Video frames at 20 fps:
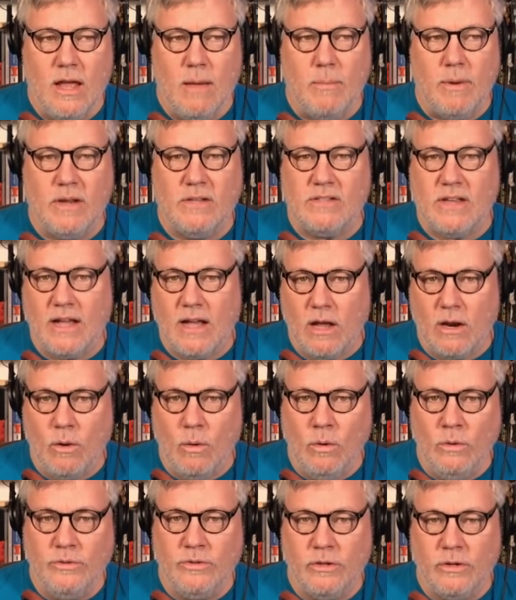But as I got
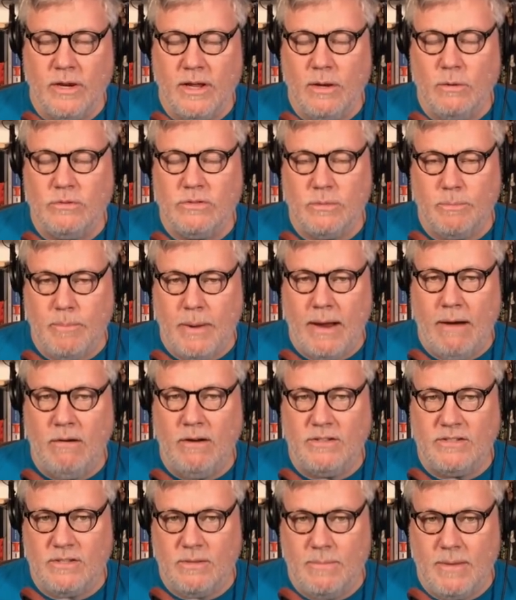older, it was
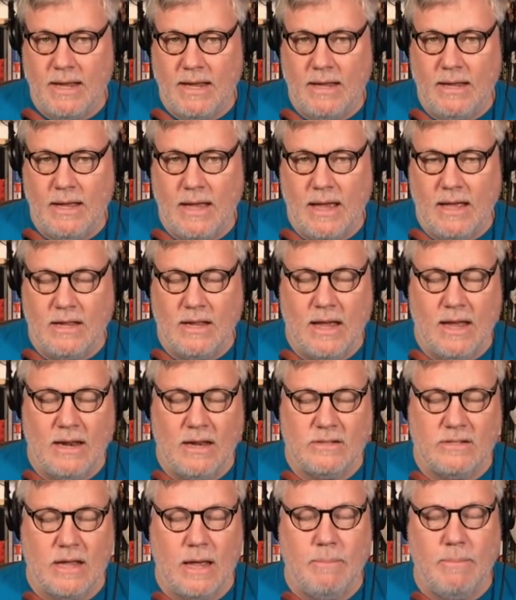apparent to me, and
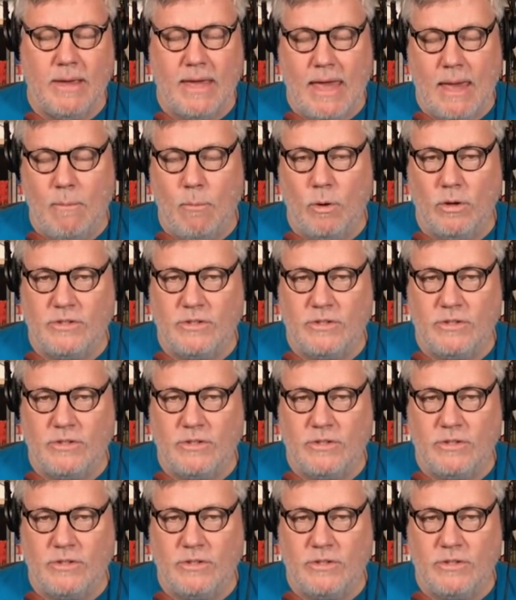as I became more